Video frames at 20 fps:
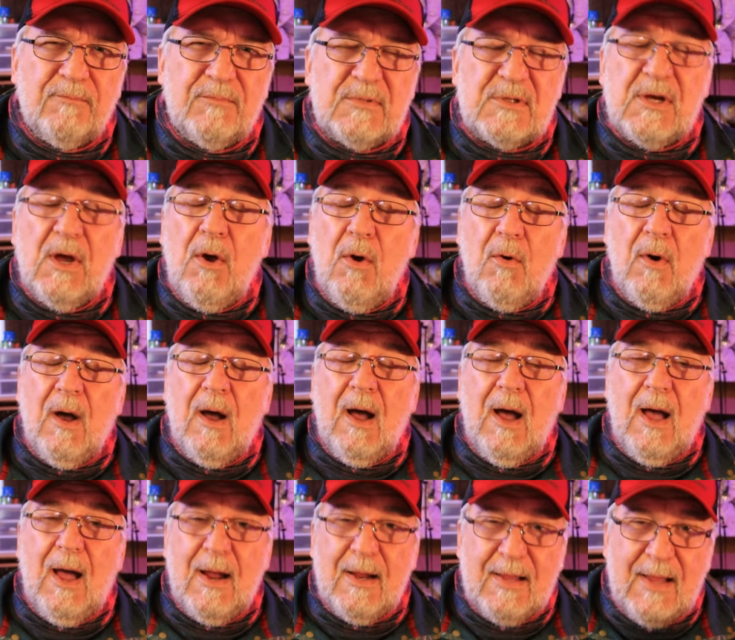So
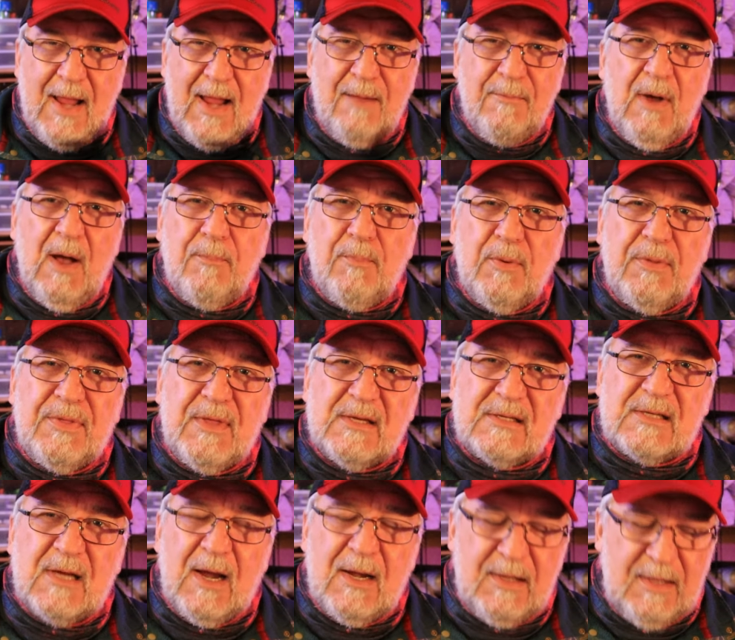I came up with
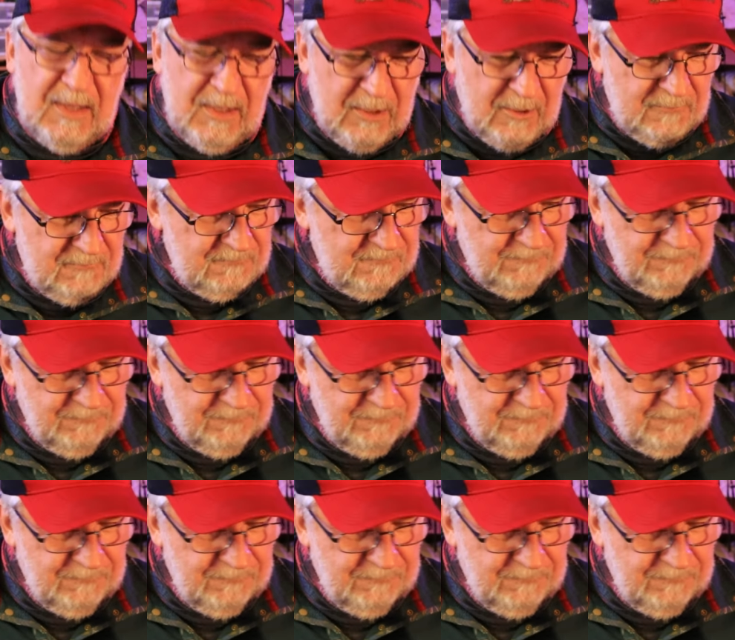this idea.